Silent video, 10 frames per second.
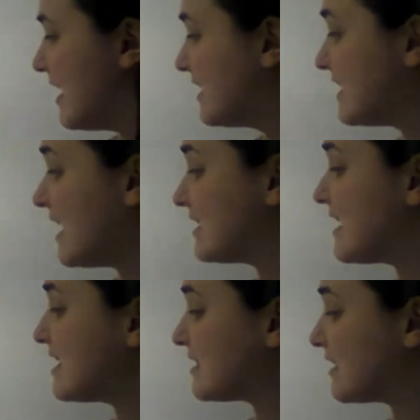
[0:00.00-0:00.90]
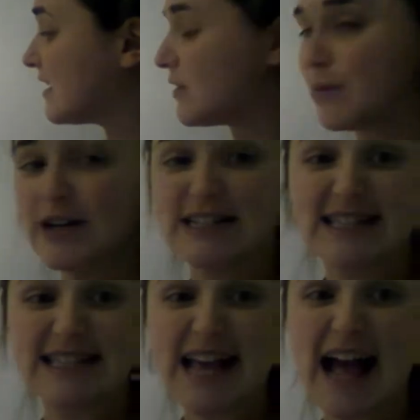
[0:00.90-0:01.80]
Let's look at the word
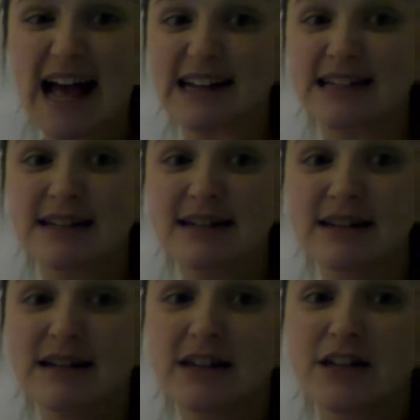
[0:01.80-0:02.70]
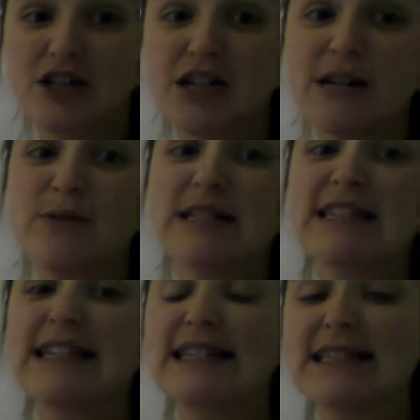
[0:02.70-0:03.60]
sad. She was the
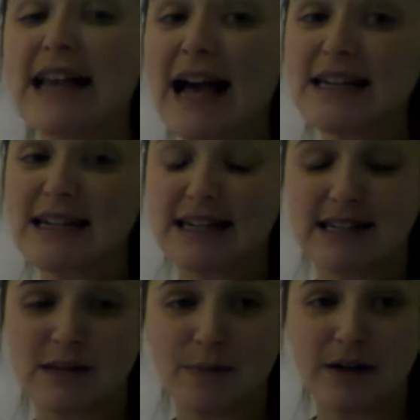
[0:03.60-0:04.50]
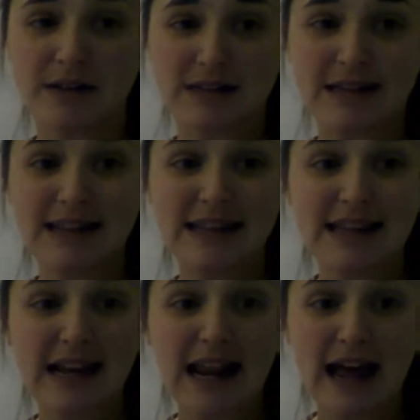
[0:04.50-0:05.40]
saddest person in the
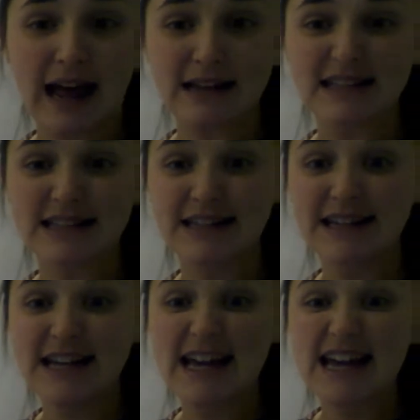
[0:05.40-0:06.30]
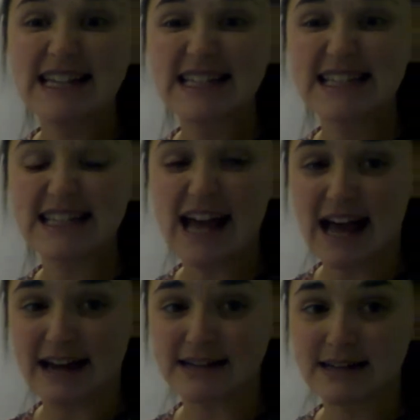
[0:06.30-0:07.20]
class.
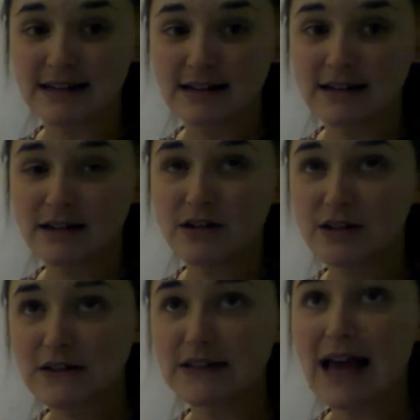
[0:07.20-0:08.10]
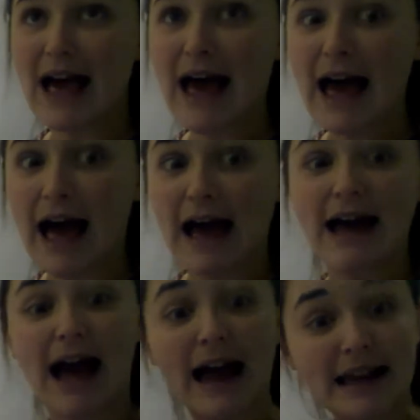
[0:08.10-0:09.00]
Sad.
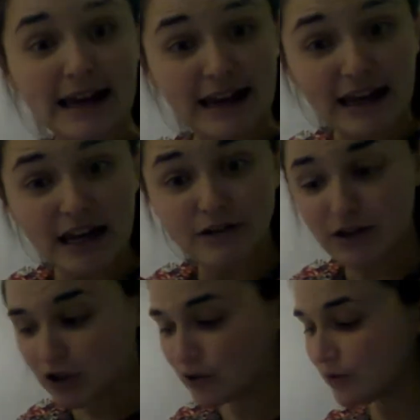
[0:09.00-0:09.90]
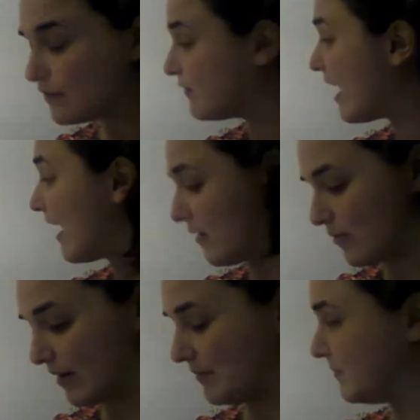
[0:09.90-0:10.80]
I can hear a short vowel.